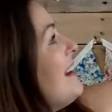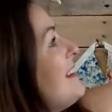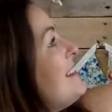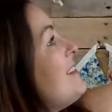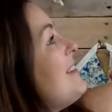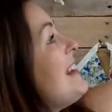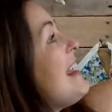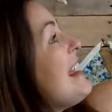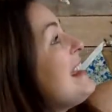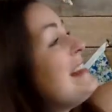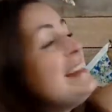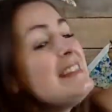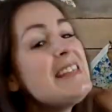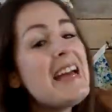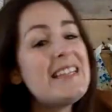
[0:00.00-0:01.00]
So it
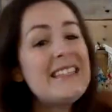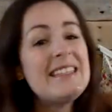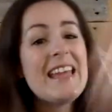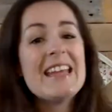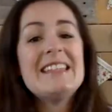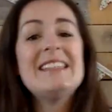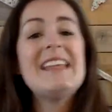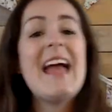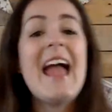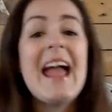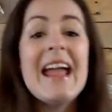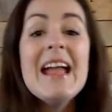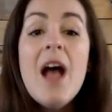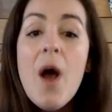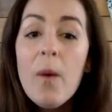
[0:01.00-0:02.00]
is Saturday
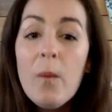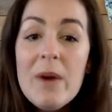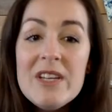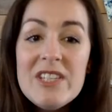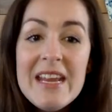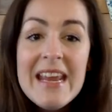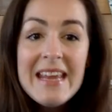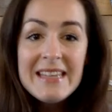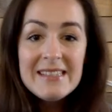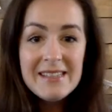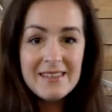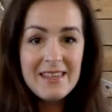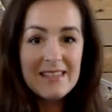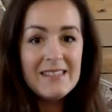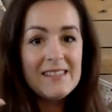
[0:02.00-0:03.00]
today, which is
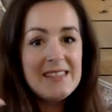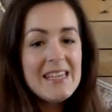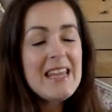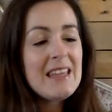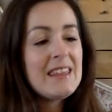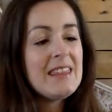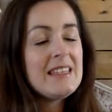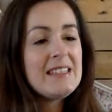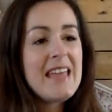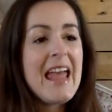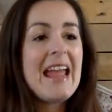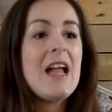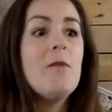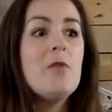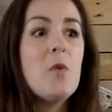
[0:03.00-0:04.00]
the 6th
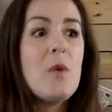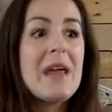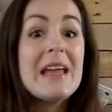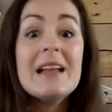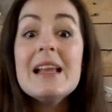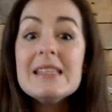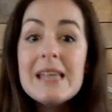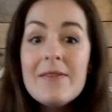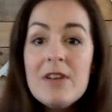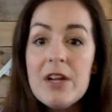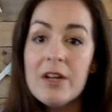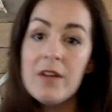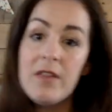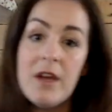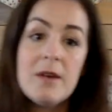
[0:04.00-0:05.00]
day of the week. Let's have a
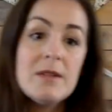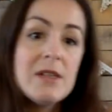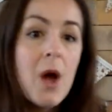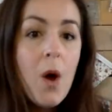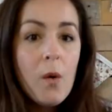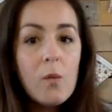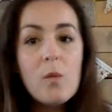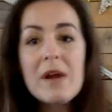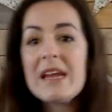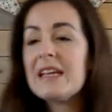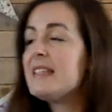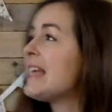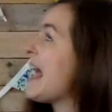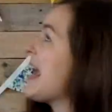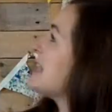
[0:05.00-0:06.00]
look at those
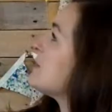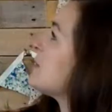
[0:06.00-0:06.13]
weekdays.